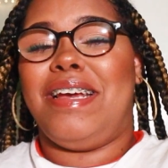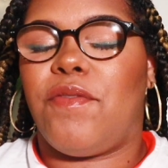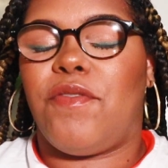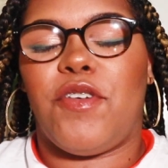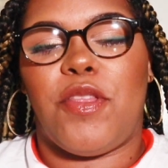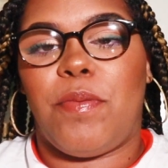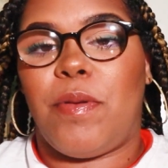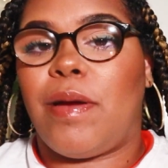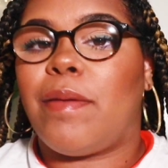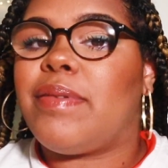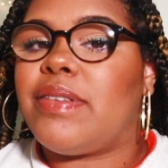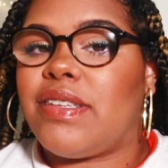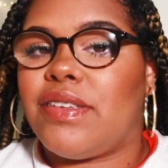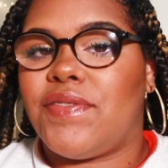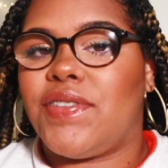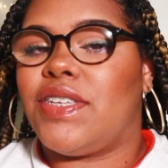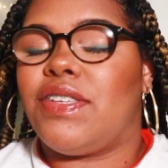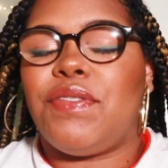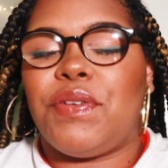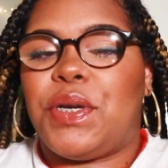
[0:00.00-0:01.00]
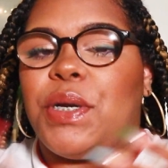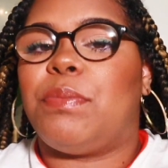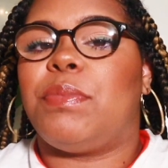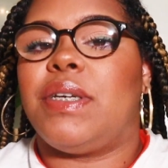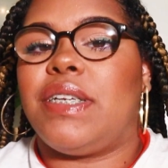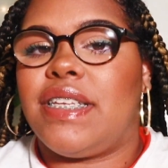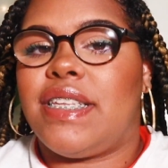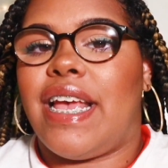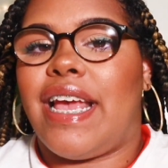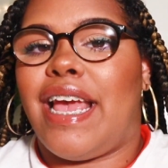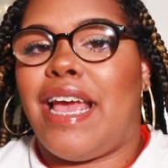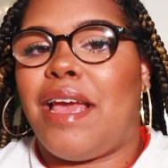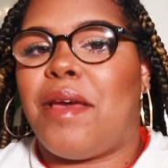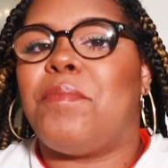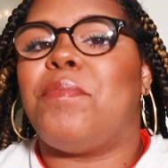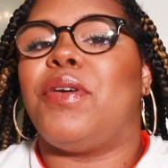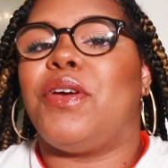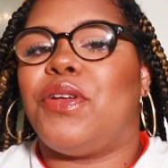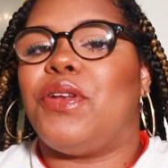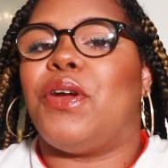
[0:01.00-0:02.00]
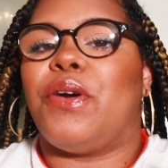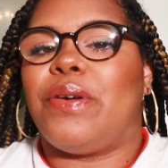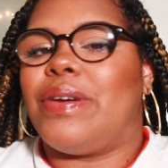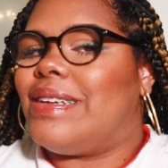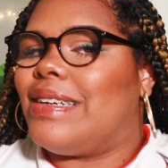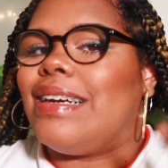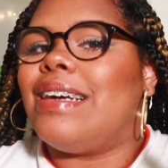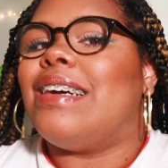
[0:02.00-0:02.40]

For the purpose of this video, I'm gonna say hate, but you know